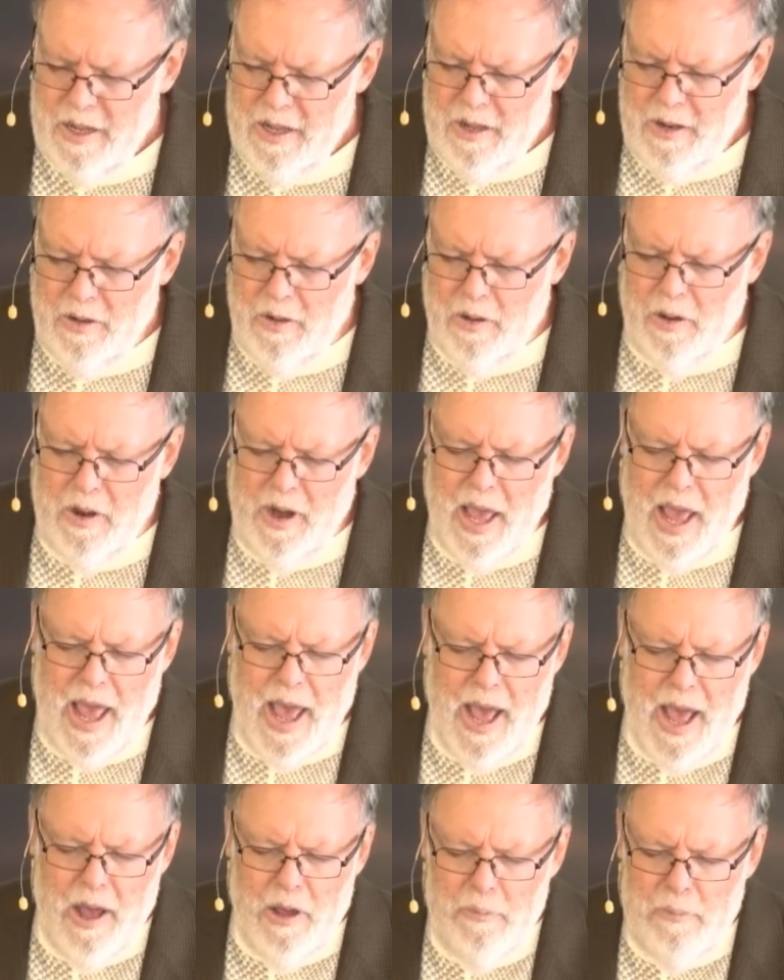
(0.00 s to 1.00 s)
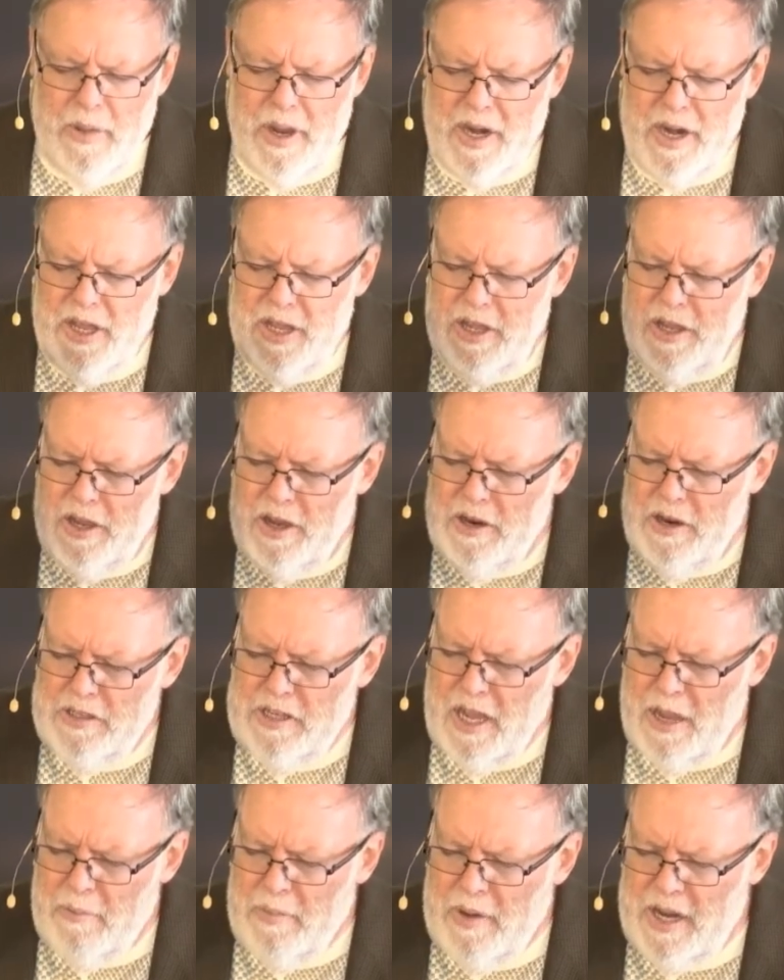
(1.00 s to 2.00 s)
Lord, how many years,
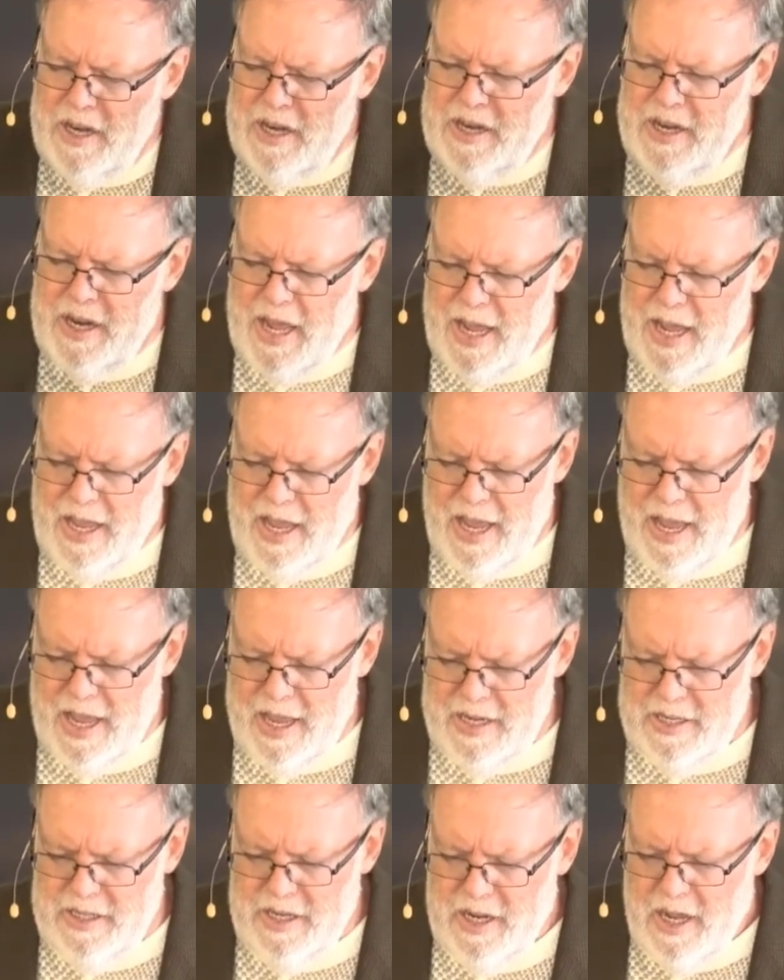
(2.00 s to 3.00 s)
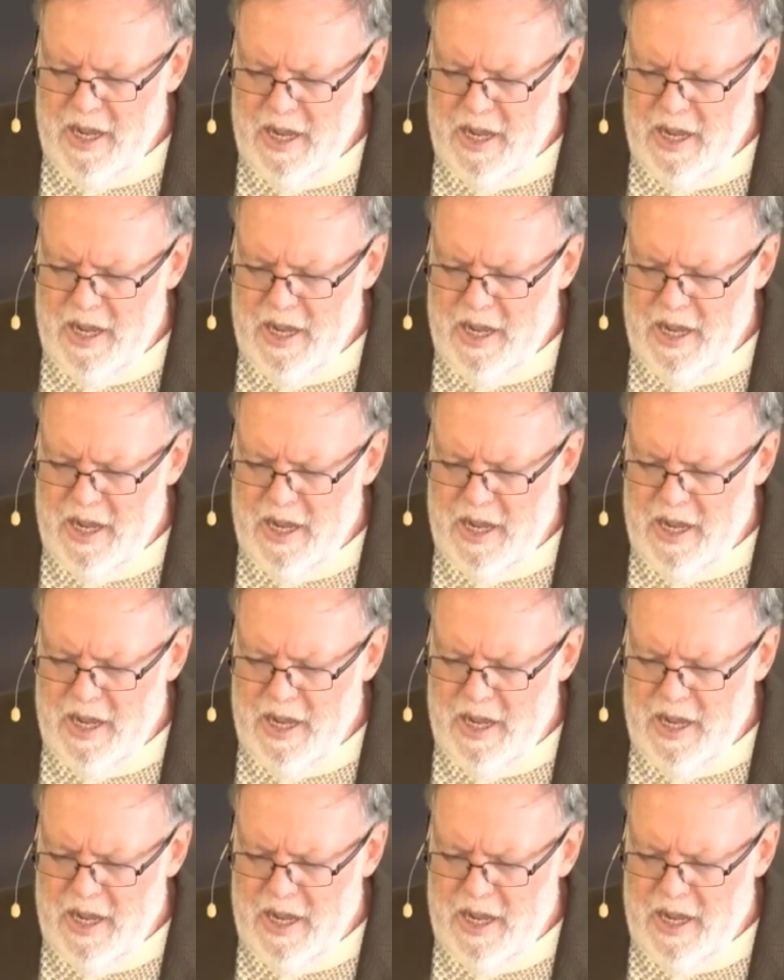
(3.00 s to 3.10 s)
how many decades